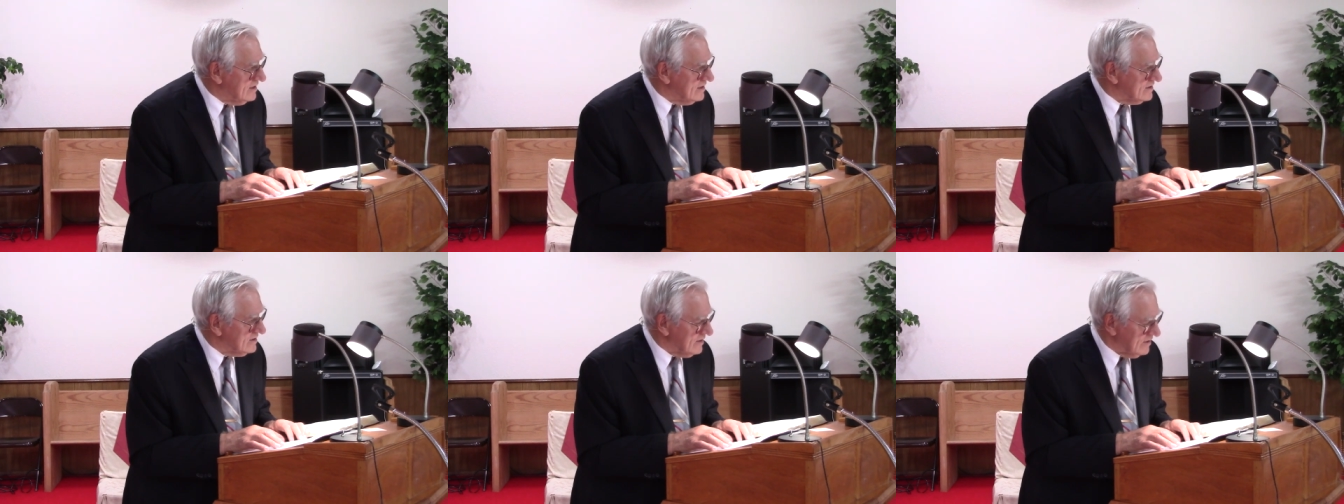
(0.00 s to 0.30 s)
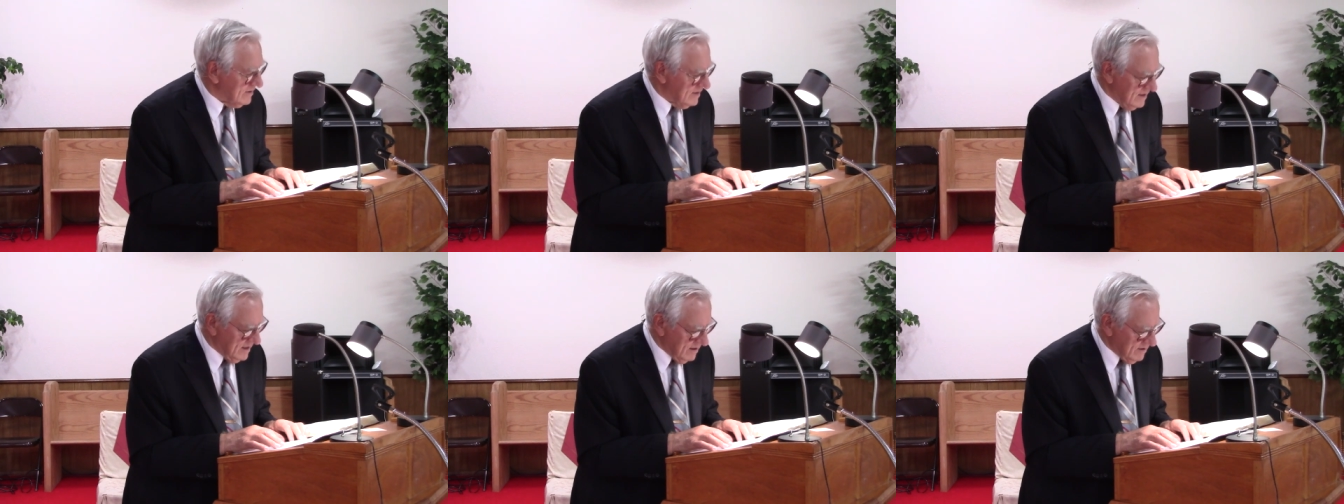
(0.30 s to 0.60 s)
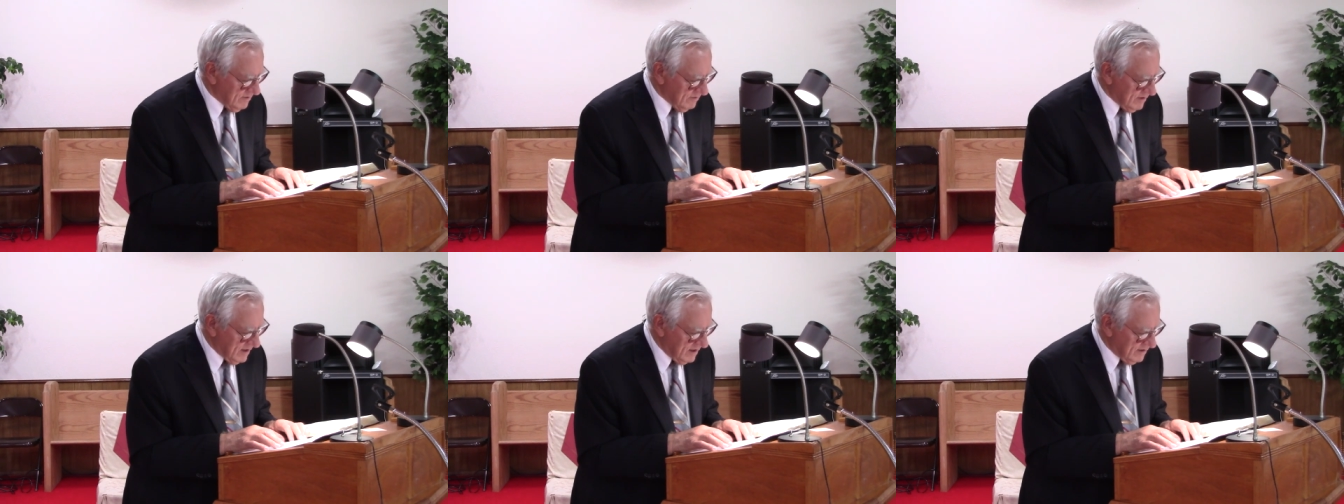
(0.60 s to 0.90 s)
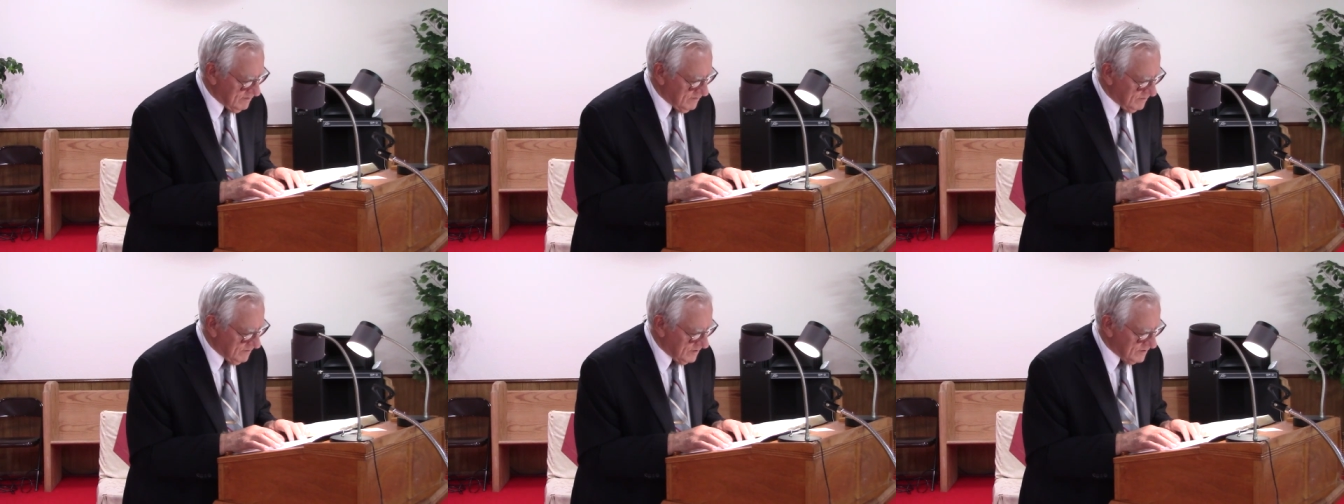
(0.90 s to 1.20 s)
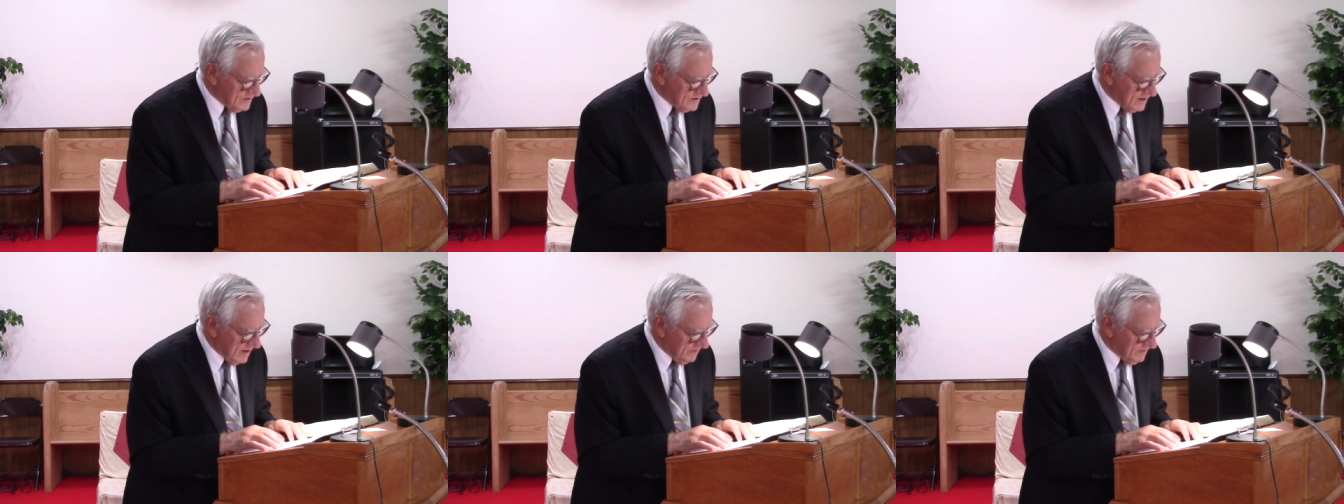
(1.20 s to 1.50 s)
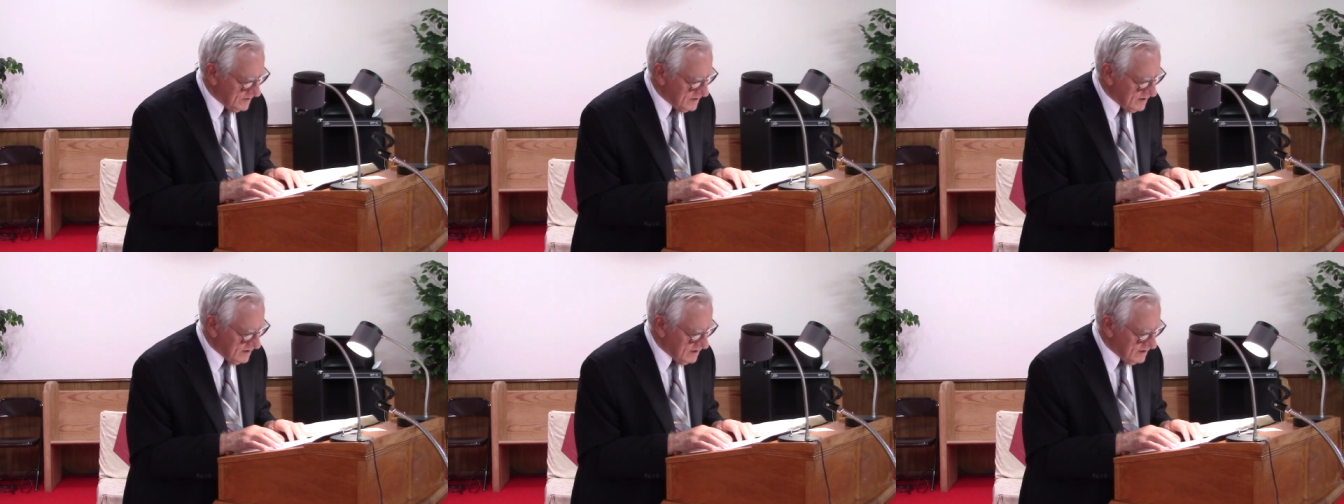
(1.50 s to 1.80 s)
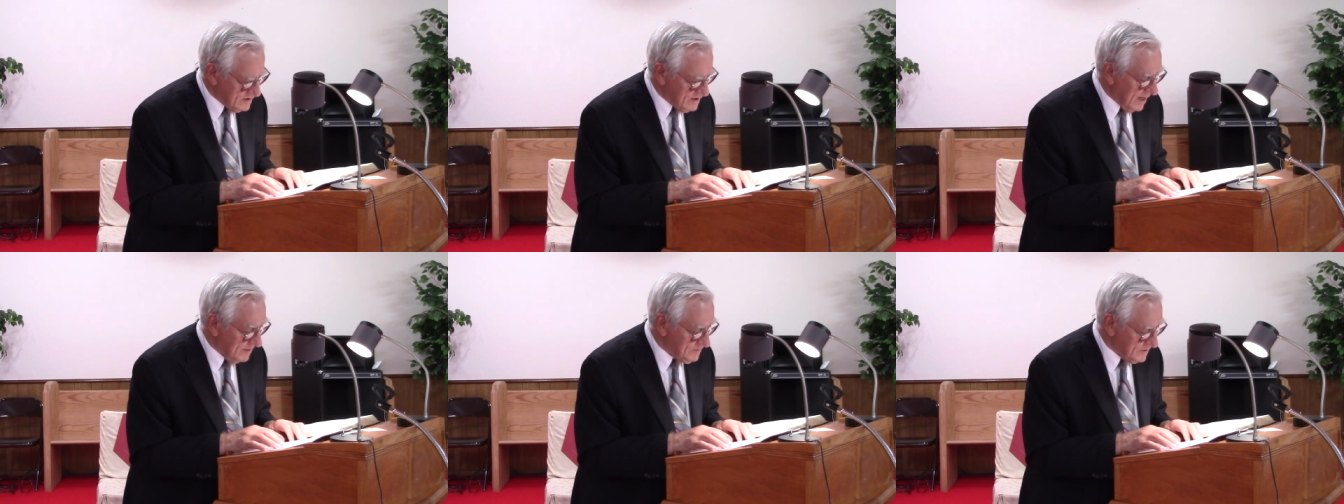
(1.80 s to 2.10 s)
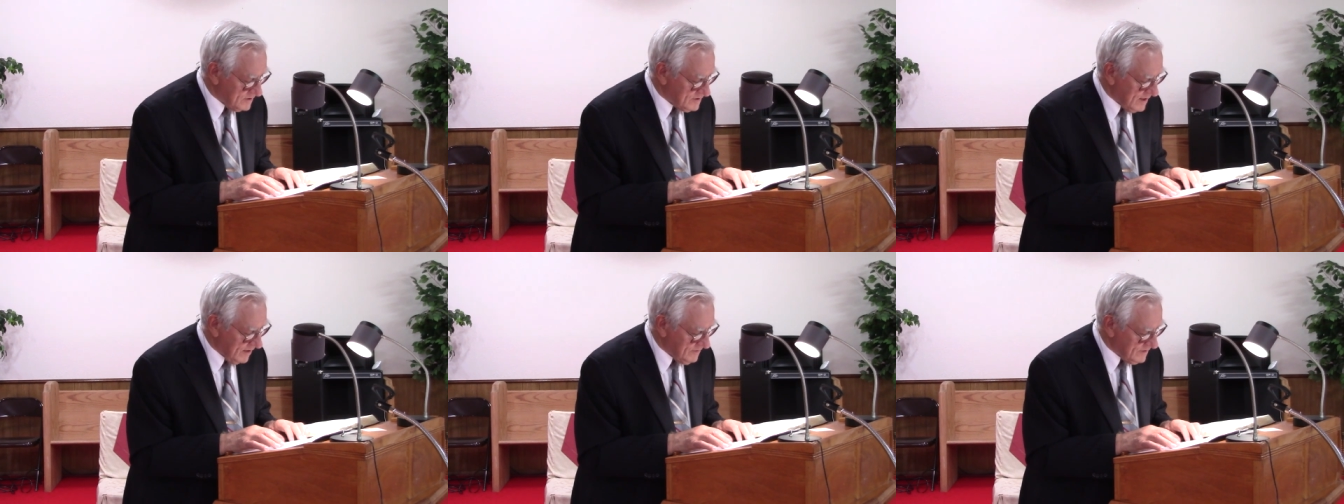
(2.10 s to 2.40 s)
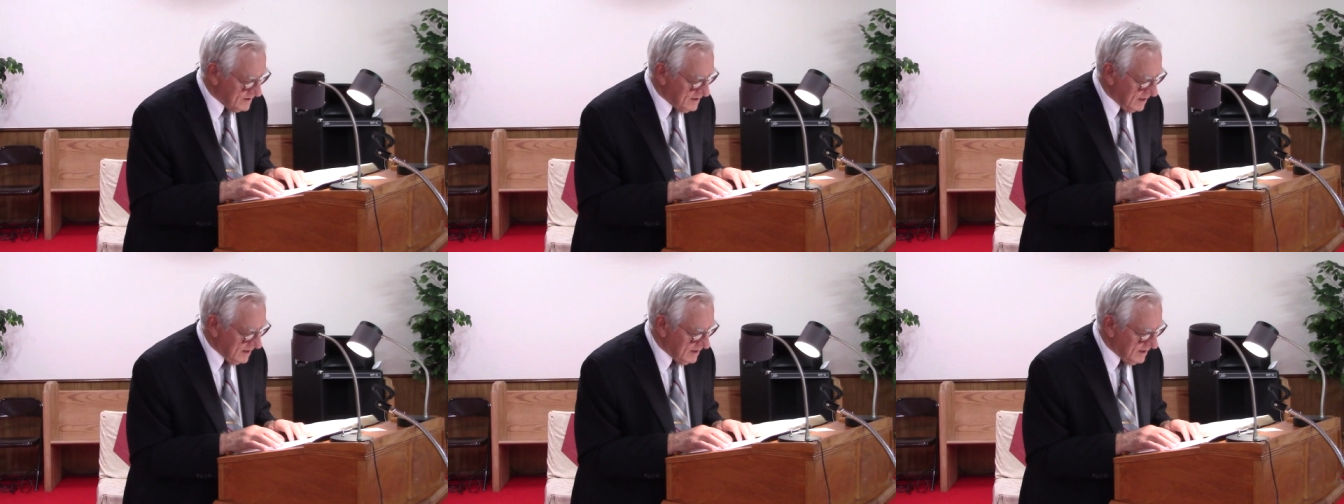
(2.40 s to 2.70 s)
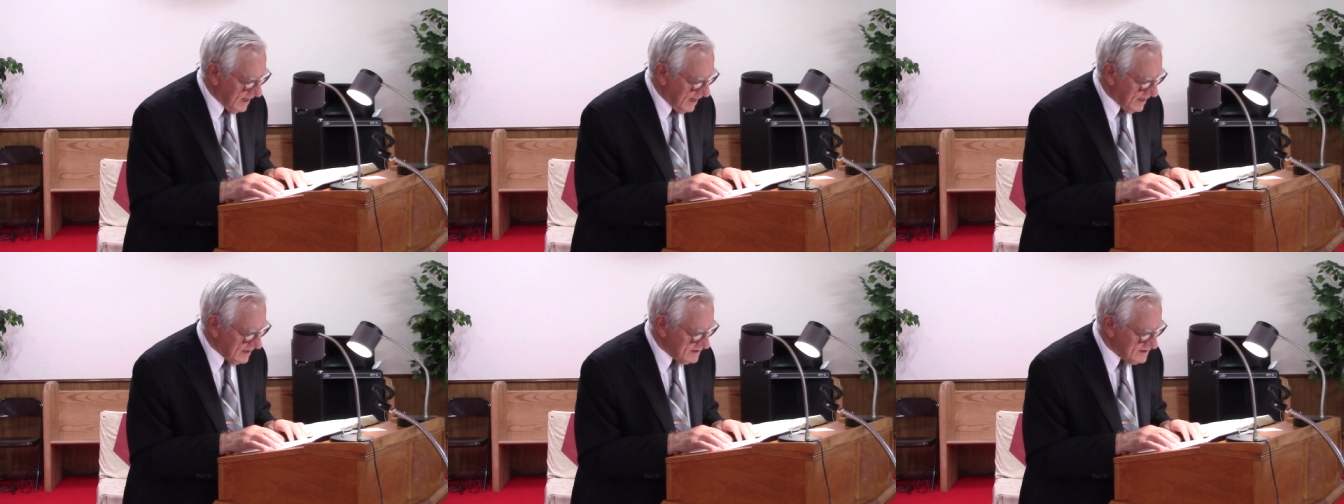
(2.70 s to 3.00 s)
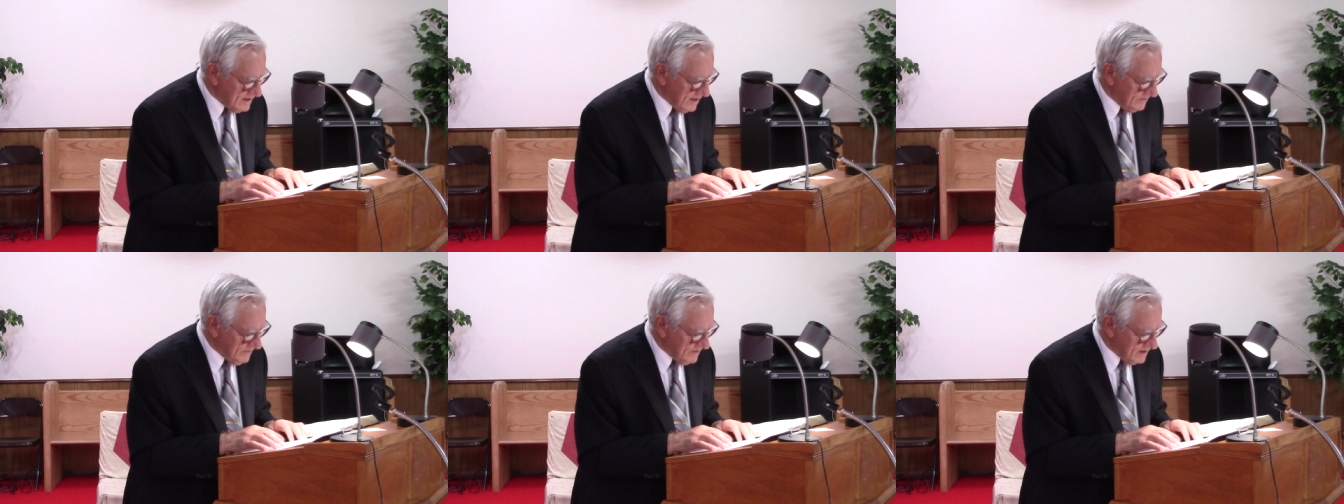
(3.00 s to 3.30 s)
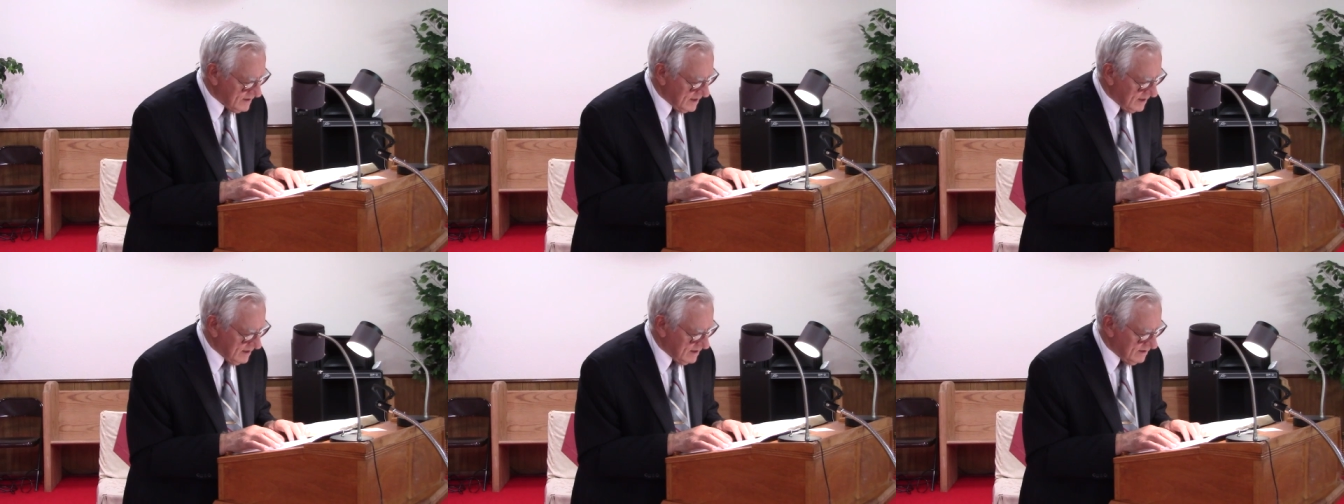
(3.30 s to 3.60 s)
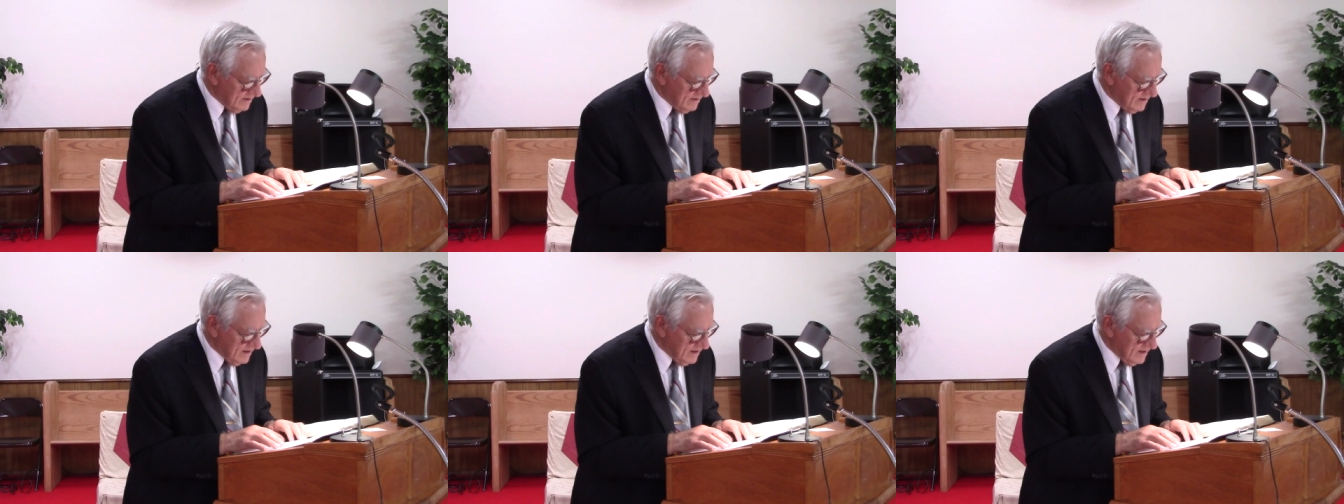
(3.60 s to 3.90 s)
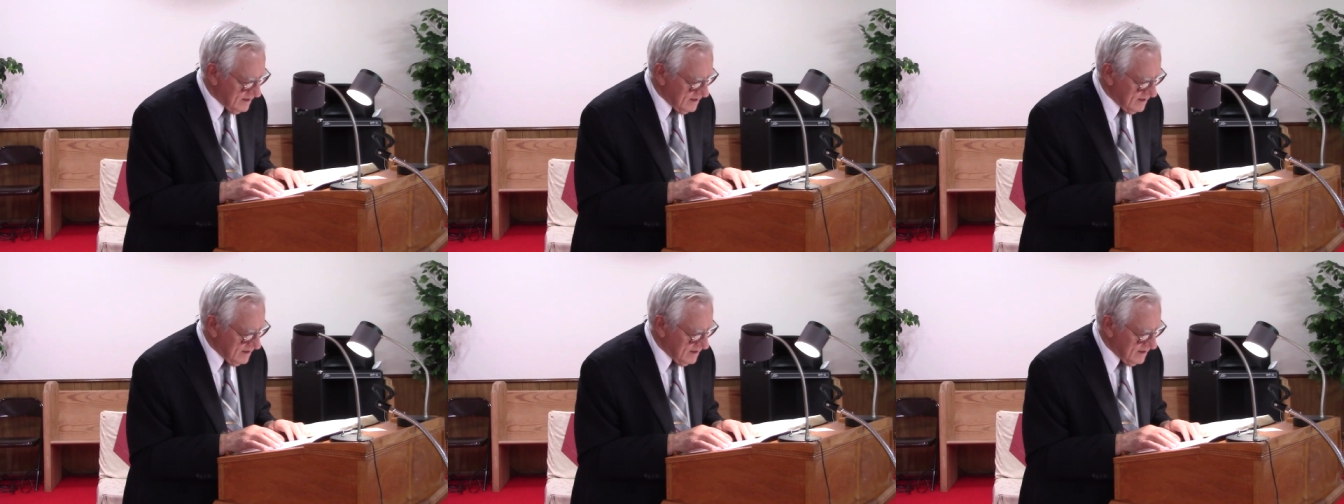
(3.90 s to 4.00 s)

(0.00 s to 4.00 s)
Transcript: So you need to read verse 17, chapter 17, Acts 17.